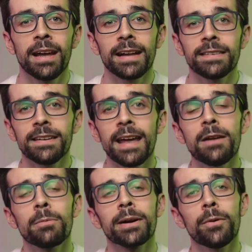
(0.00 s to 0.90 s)
And today
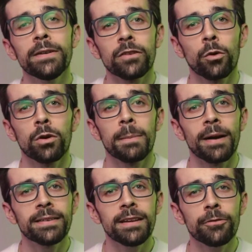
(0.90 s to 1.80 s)
we're going to talk
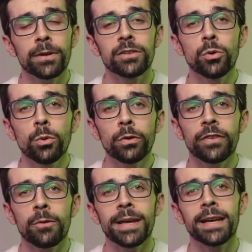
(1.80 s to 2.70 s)
about different tools
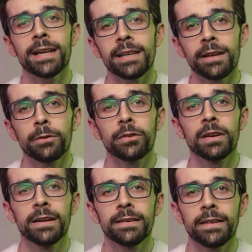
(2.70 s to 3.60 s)
that we can use
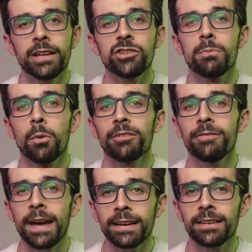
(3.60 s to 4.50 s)
to teach more
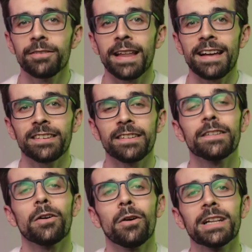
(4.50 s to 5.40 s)
effective
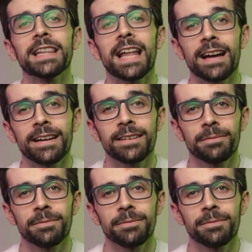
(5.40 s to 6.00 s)
lessons online.